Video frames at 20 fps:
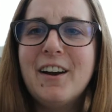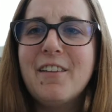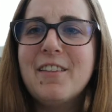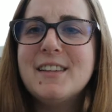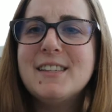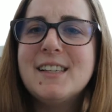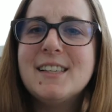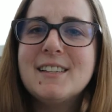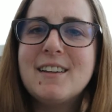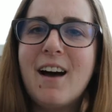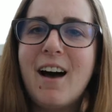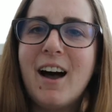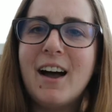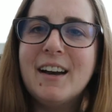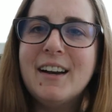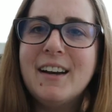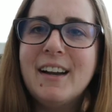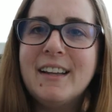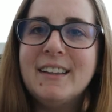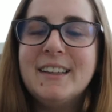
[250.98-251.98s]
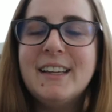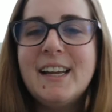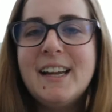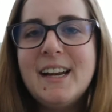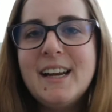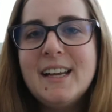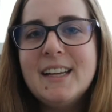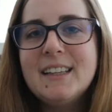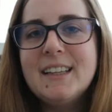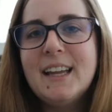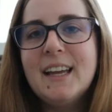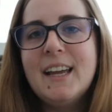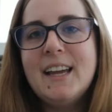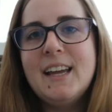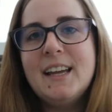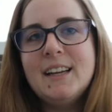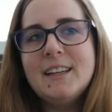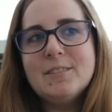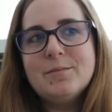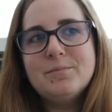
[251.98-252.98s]
know, this is cotton and linen,
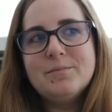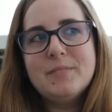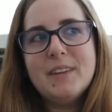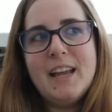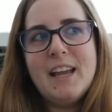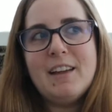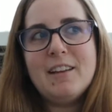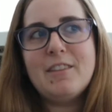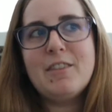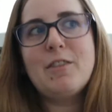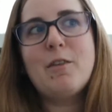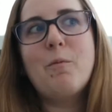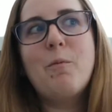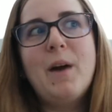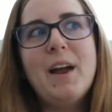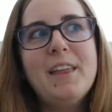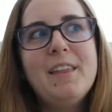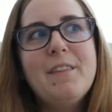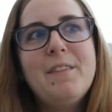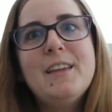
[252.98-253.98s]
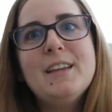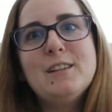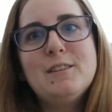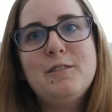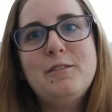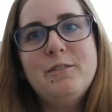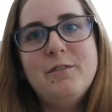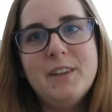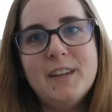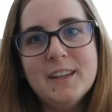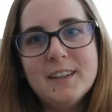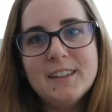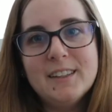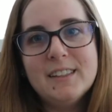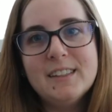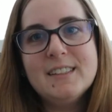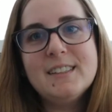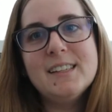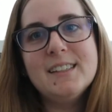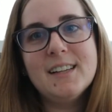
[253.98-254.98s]
like, it, the way that this
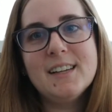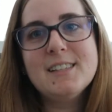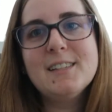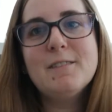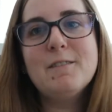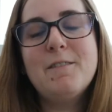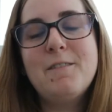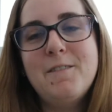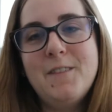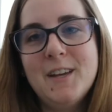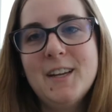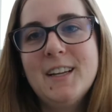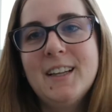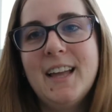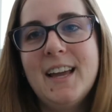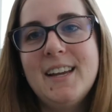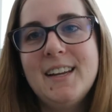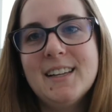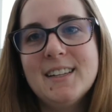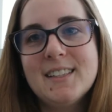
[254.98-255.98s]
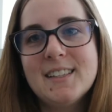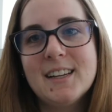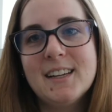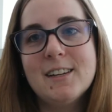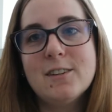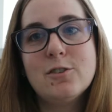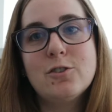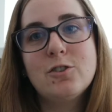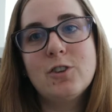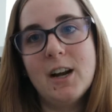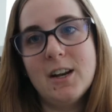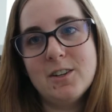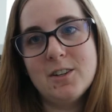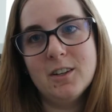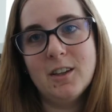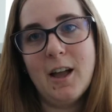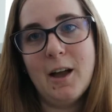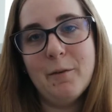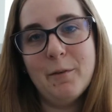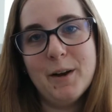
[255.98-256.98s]
feels, it doesn't feel like it's going to stretch
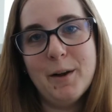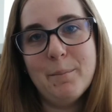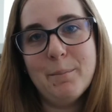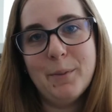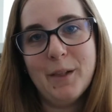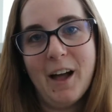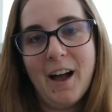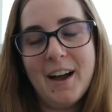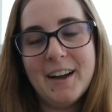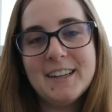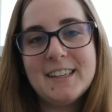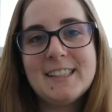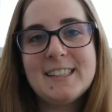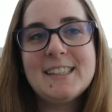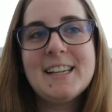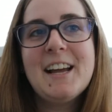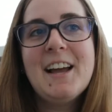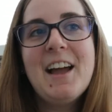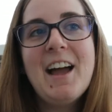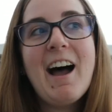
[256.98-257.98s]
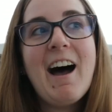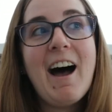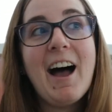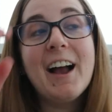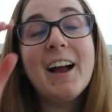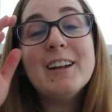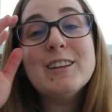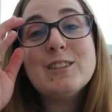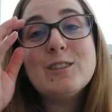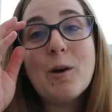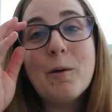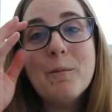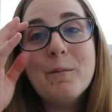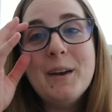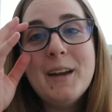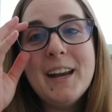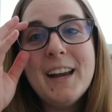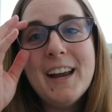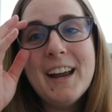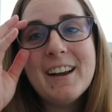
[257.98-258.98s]
a lot when it blocks. I got so
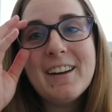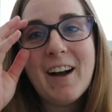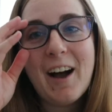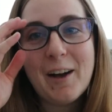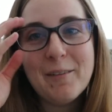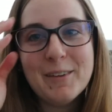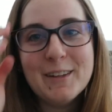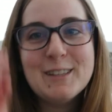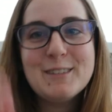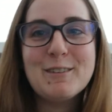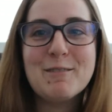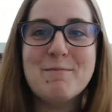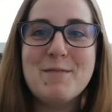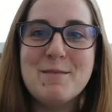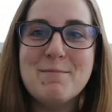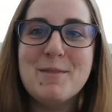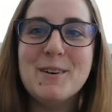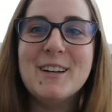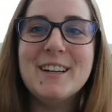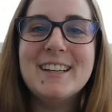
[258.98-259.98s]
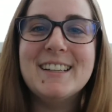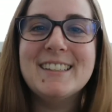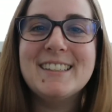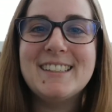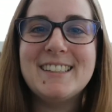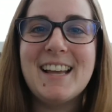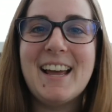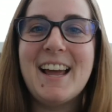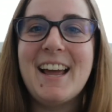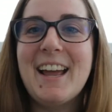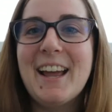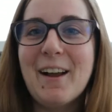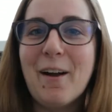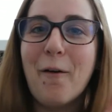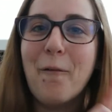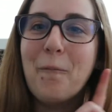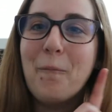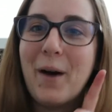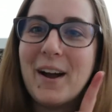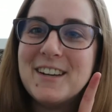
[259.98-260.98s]
many comments from people saying,
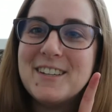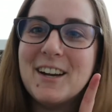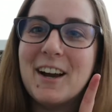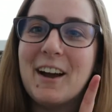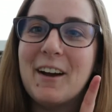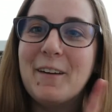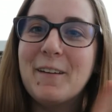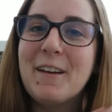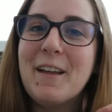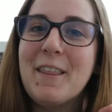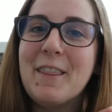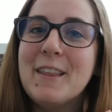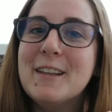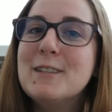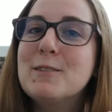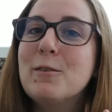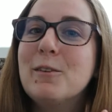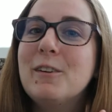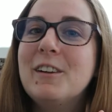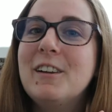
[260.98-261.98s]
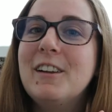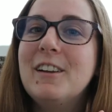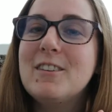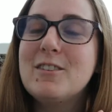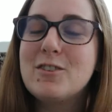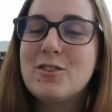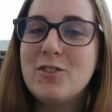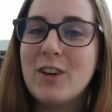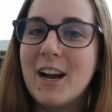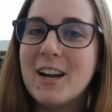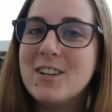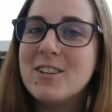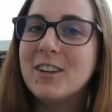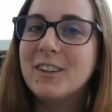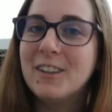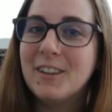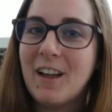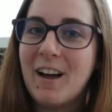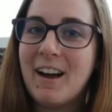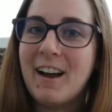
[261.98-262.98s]
watch out, this will stretch
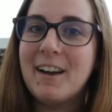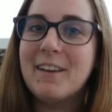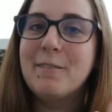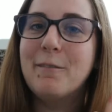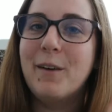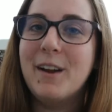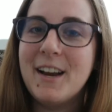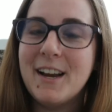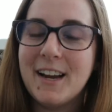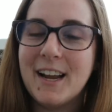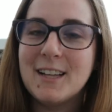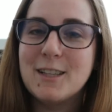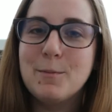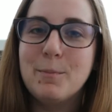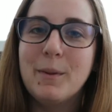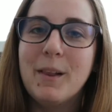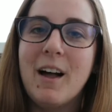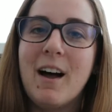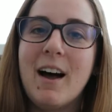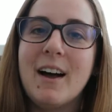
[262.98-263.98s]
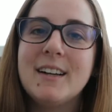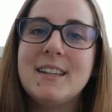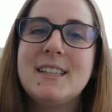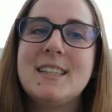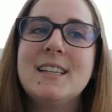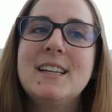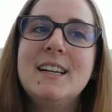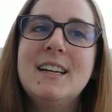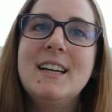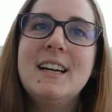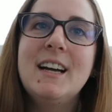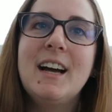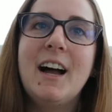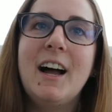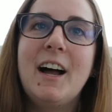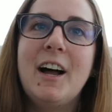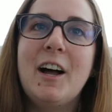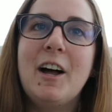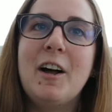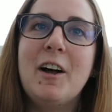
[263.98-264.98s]
a lot when it gets blocked.
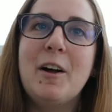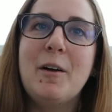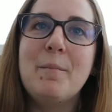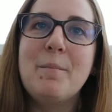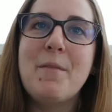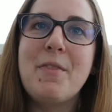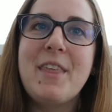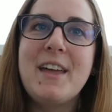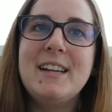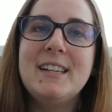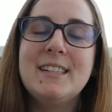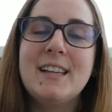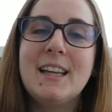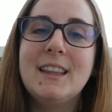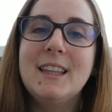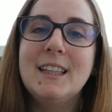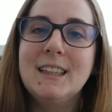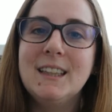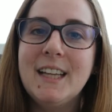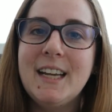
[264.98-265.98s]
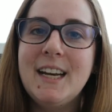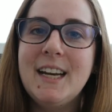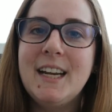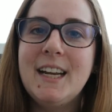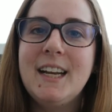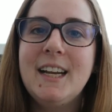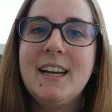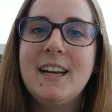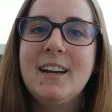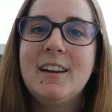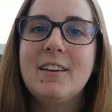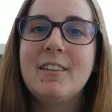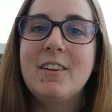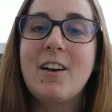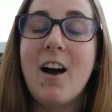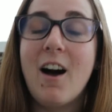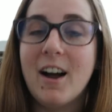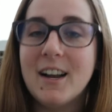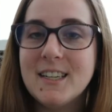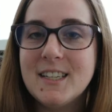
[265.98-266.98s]
Um, they said the linen
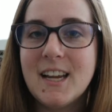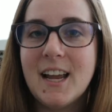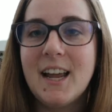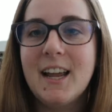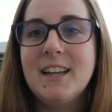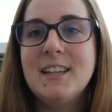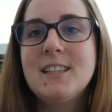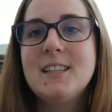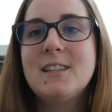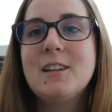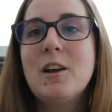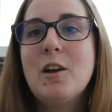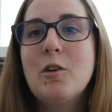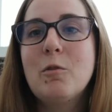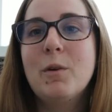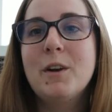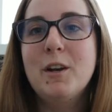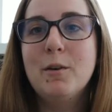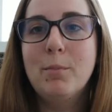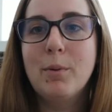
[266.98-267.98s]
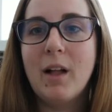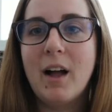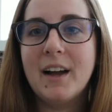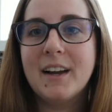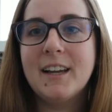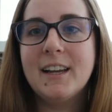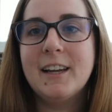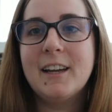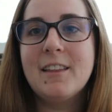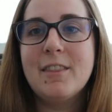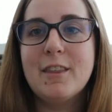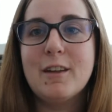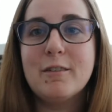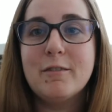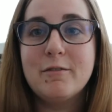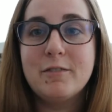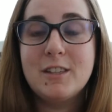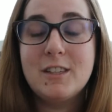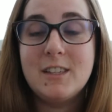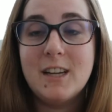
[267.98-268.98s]
content, when you block it, the
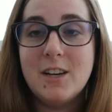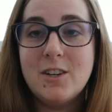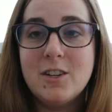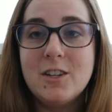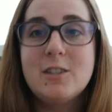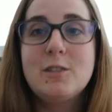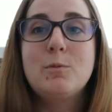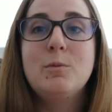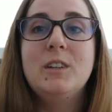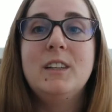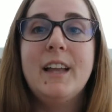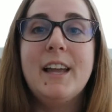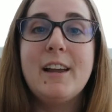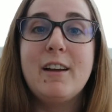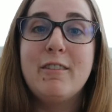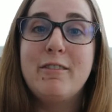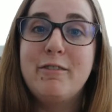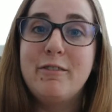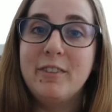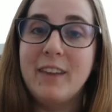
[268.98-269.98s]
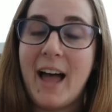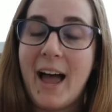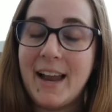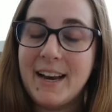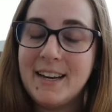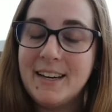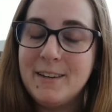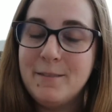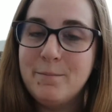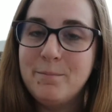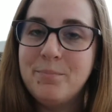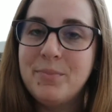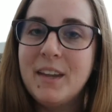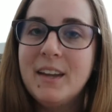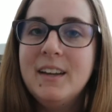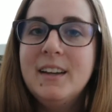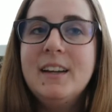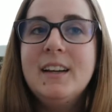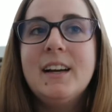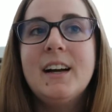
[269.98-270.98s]
stitches will like flatten.
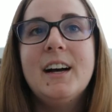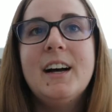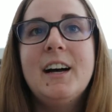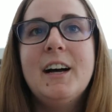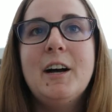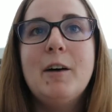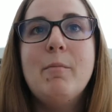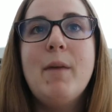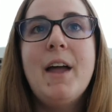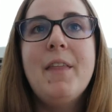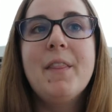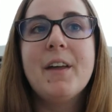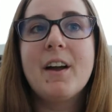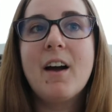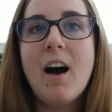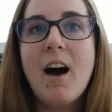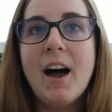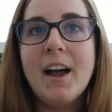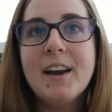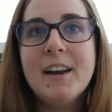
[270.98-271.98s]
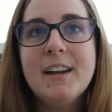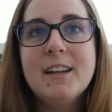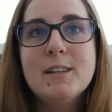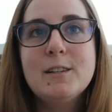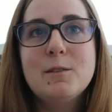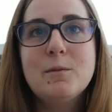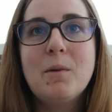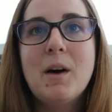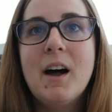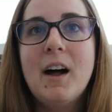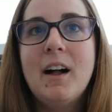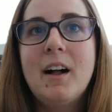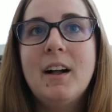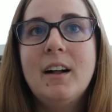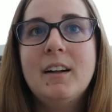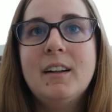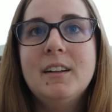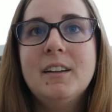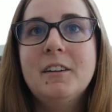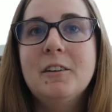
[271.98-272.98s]
Um, and the cotton as
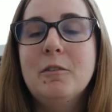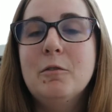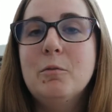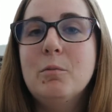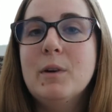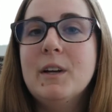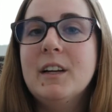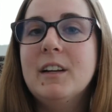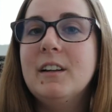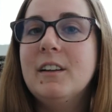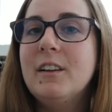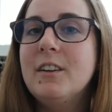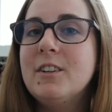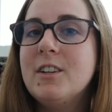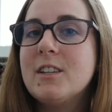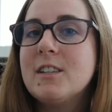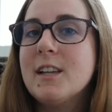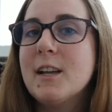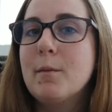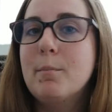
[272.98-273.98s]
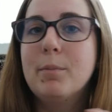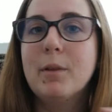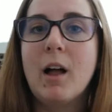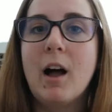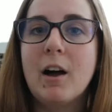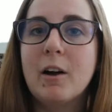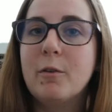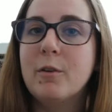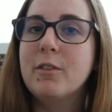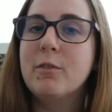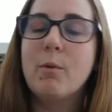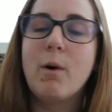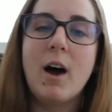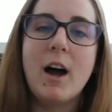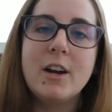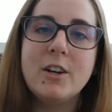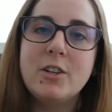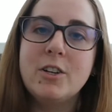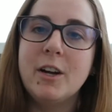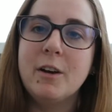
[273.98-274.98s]
well will just like block with
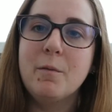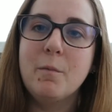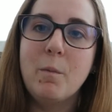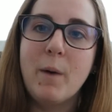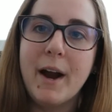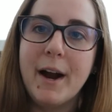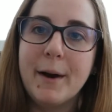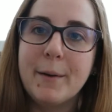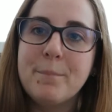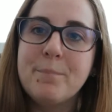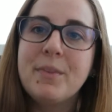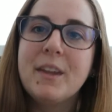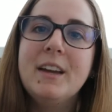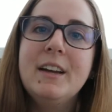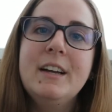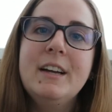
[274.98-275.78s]
wash and wear.